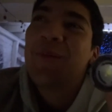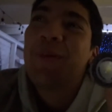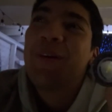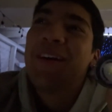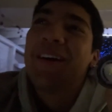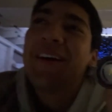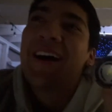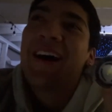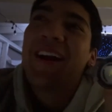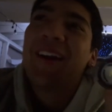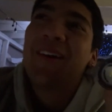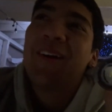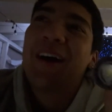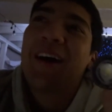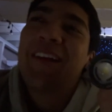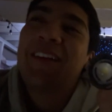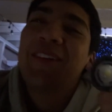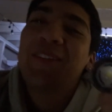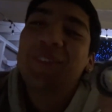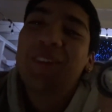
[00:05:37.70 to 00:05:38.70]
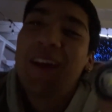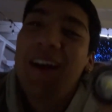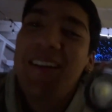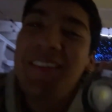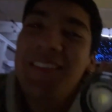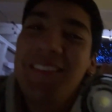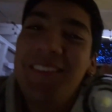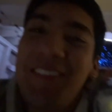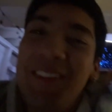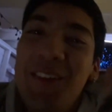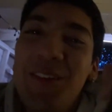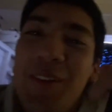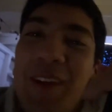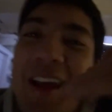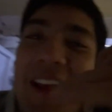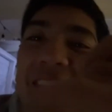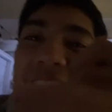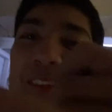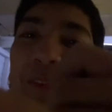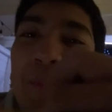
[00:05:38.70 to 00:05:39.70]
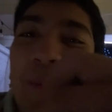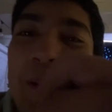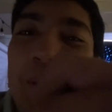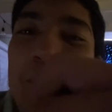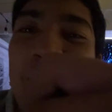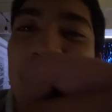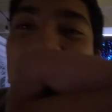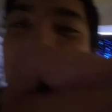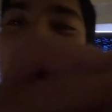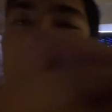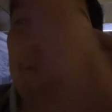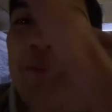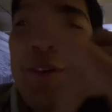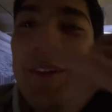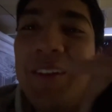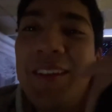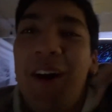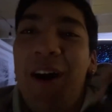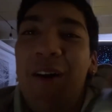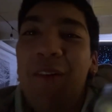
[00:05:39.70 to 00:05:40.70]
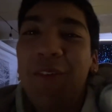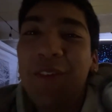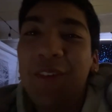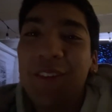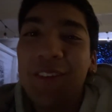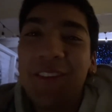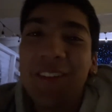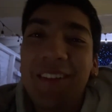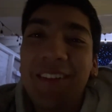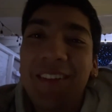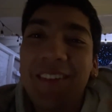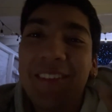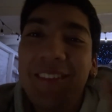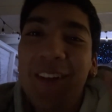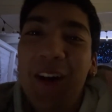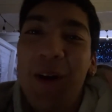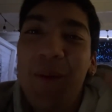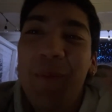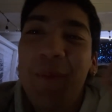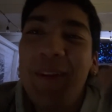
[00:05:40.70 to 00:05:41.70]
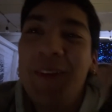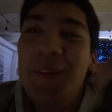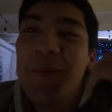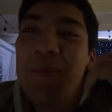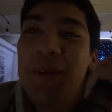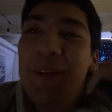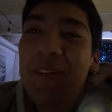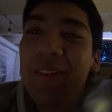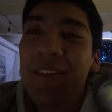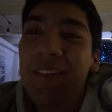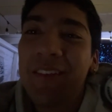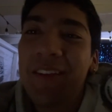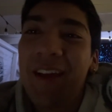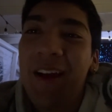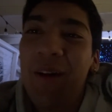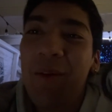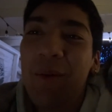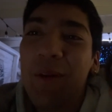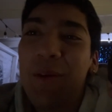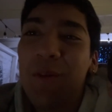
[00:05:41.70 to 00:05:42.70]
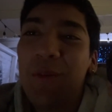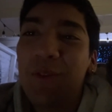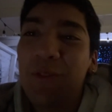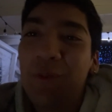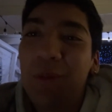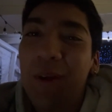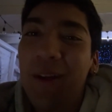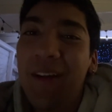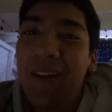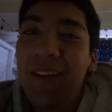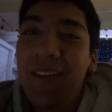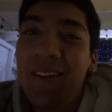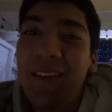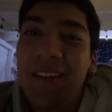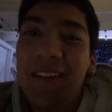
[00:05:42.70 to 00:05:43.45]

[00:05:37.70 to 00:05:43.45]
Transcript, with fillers: What I, I just I just still can't explain myself why the officer didn't stop in the middle of the night when it was raining